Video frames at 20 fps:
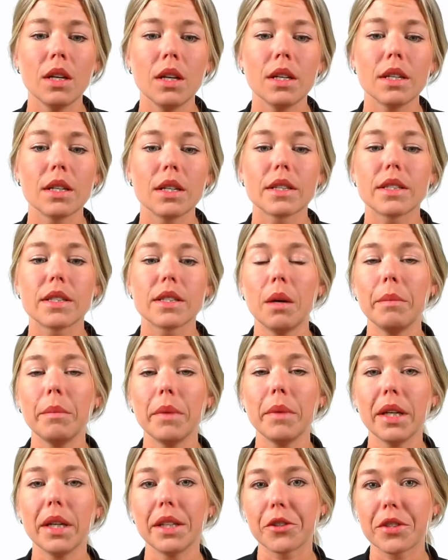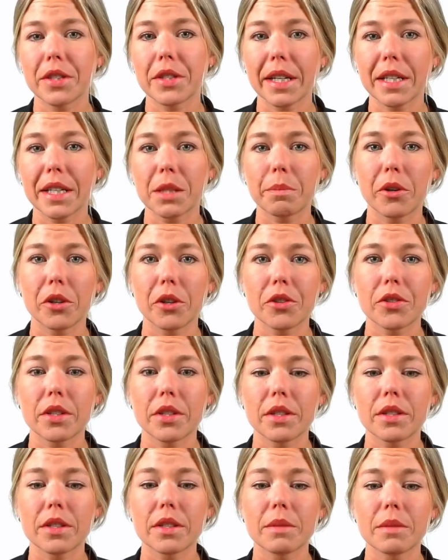Some intersex
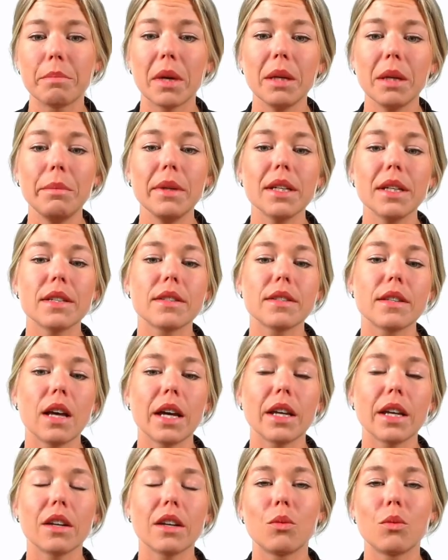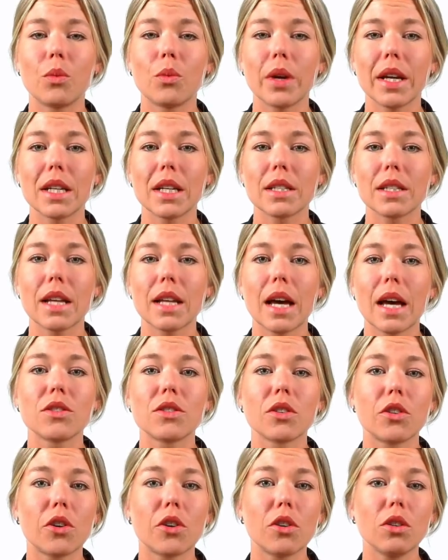persons may be assigned and raised as
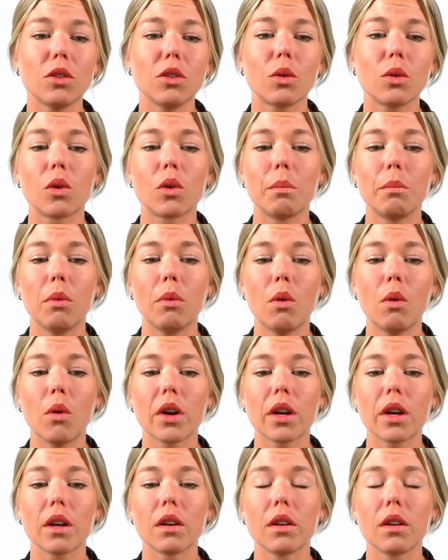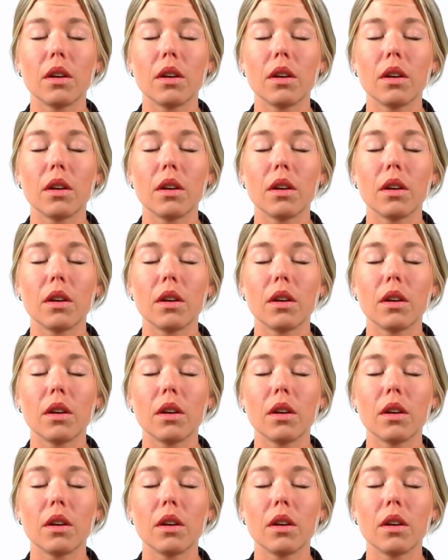a girl or a boy,